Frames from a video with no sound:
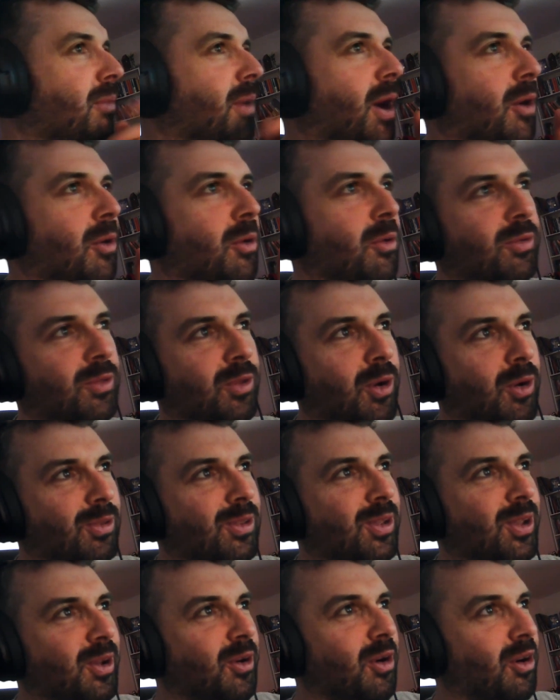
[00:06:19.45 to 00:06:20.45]
I'll talk
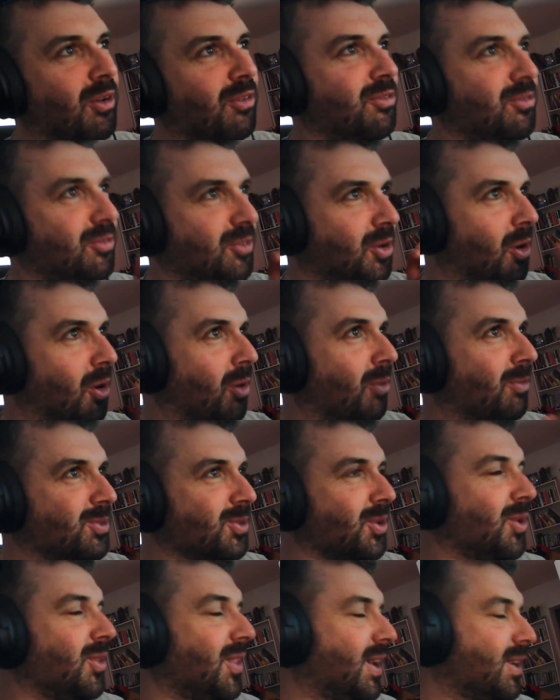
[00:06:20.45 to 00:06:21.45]
to you off comms
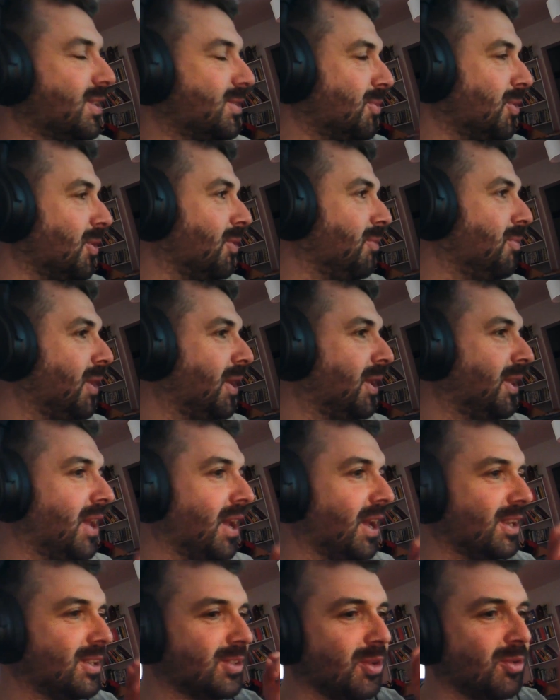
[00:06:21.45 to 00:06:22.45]
on this one, but
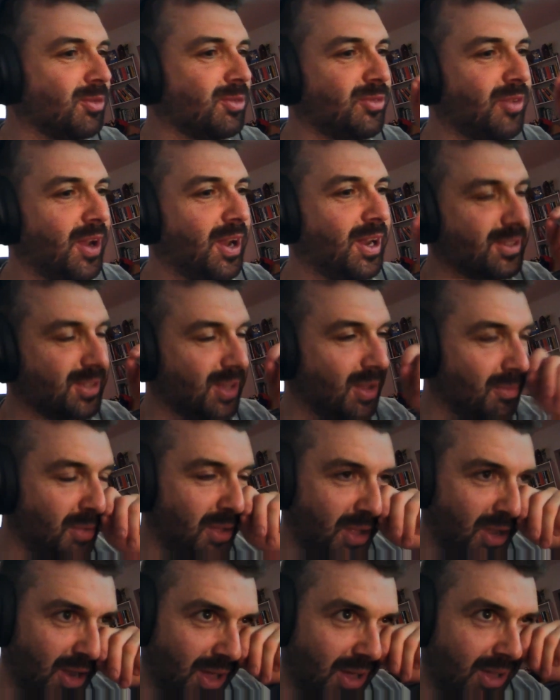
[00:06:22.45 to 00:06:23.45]
yeah, it sounds very
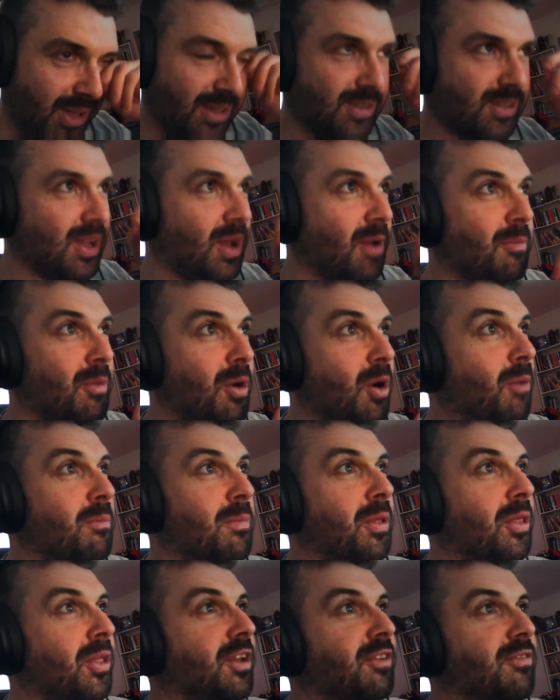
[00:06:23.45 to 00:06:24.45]
similar. Like, it's
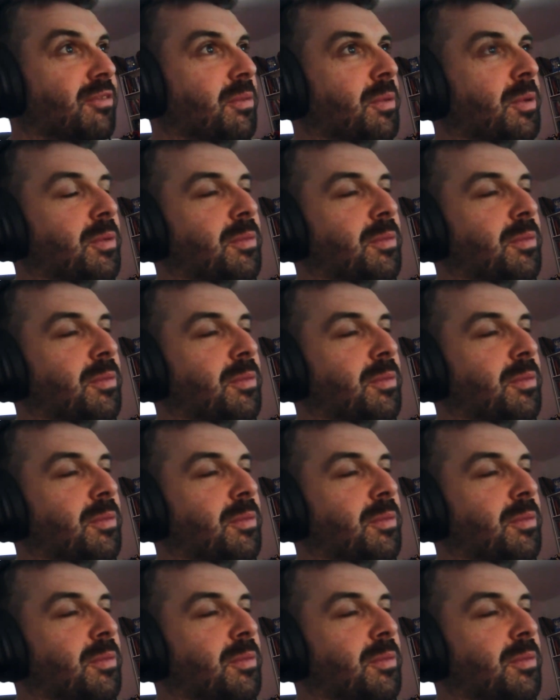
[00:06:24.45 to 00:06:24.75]
unbelievable,